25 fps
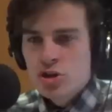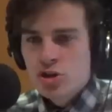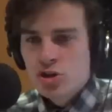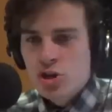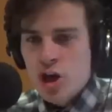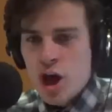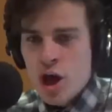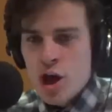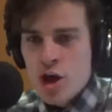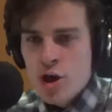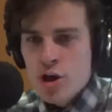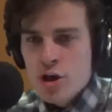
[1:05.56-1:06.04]

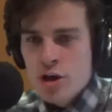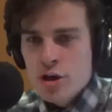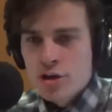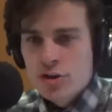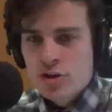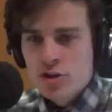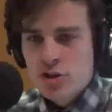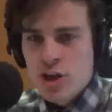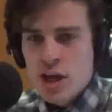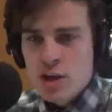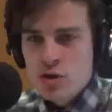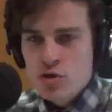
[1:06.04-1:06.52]
So,
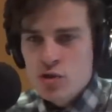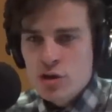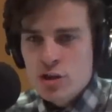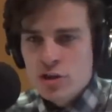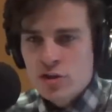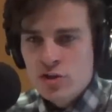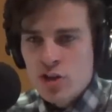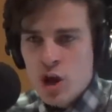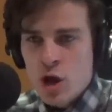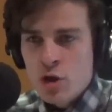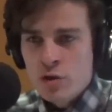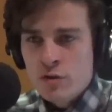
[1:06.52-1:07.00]
sexual
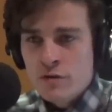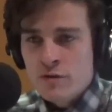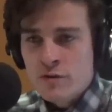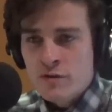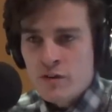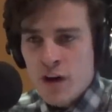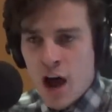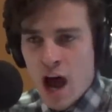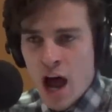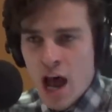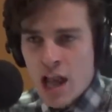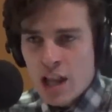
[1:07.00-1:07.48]
assault and
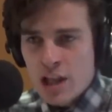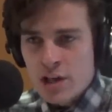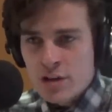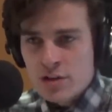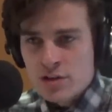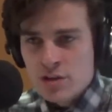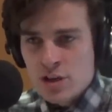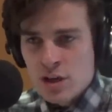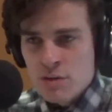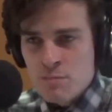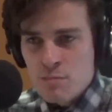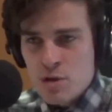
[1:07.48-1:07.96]

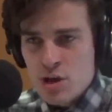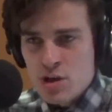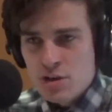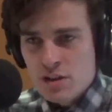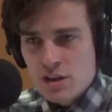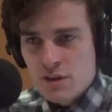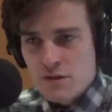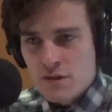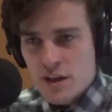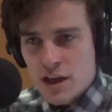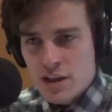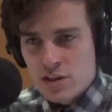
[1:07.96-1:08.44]
violence in
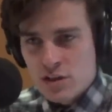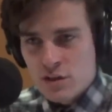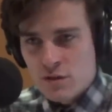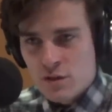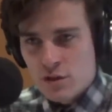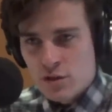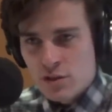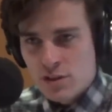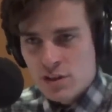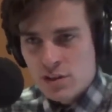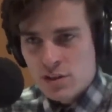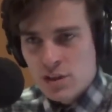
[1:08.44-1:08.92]
music
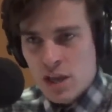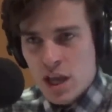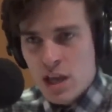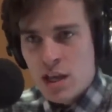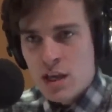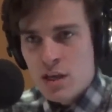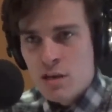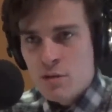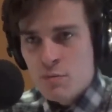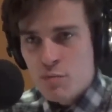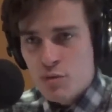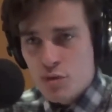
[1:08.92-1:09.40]
festivals is
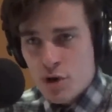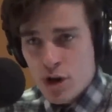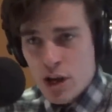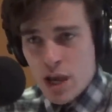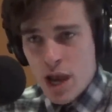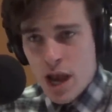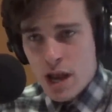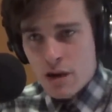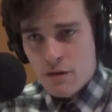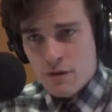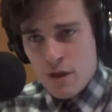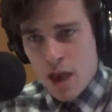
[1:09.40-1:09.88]
getting
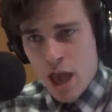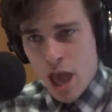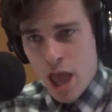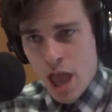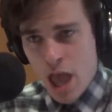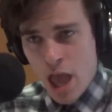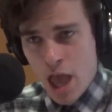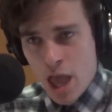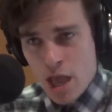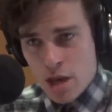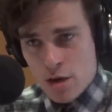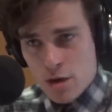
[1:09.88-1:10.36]
pretty out of
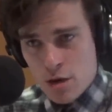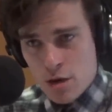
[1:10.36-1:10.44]
hand.